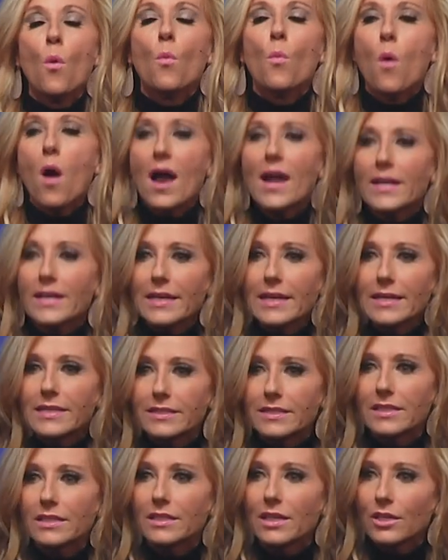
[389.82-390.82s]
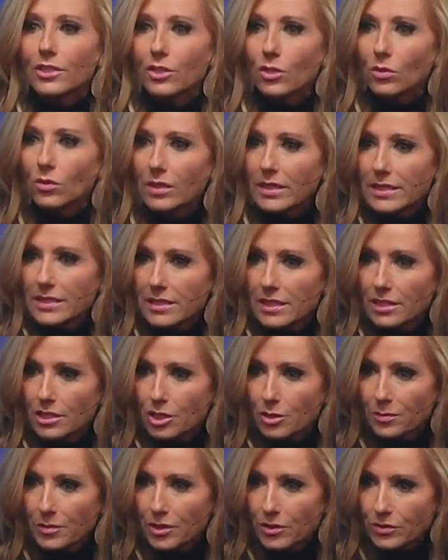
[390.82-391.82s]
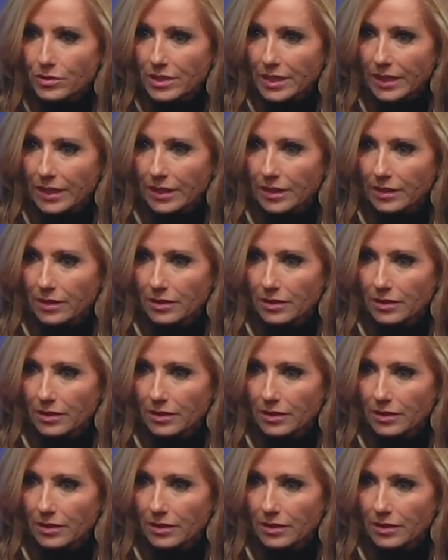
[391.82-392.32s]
why is it you're listening to music?